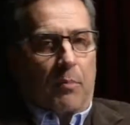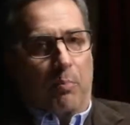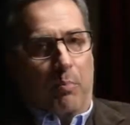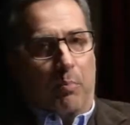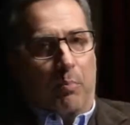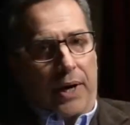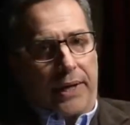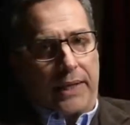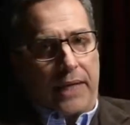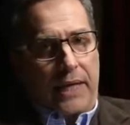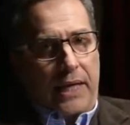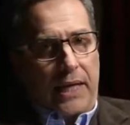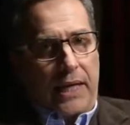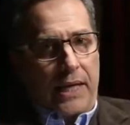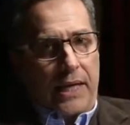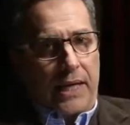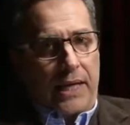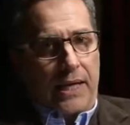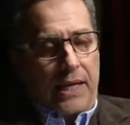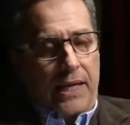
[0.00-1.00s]
but
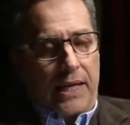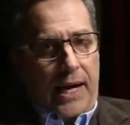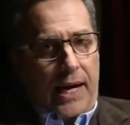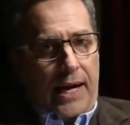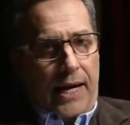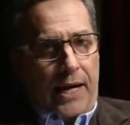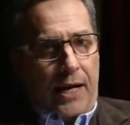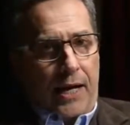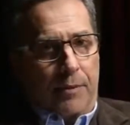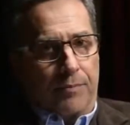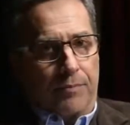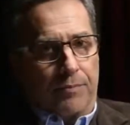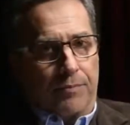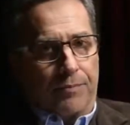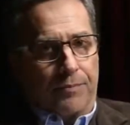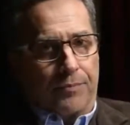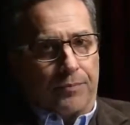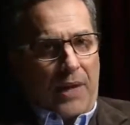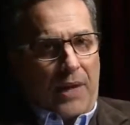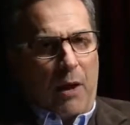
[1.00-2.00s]

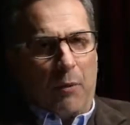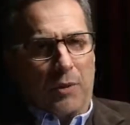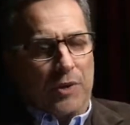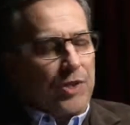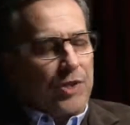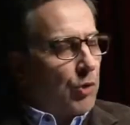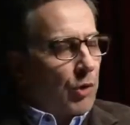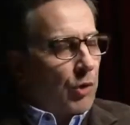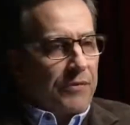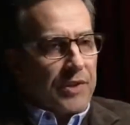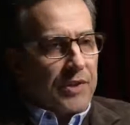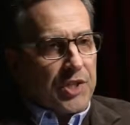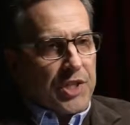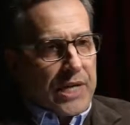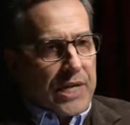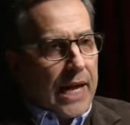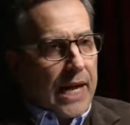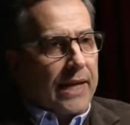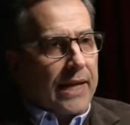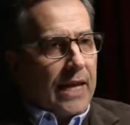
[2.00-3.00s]
that was sort of his
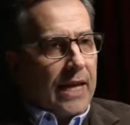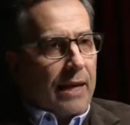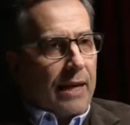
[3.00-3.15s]
nickname.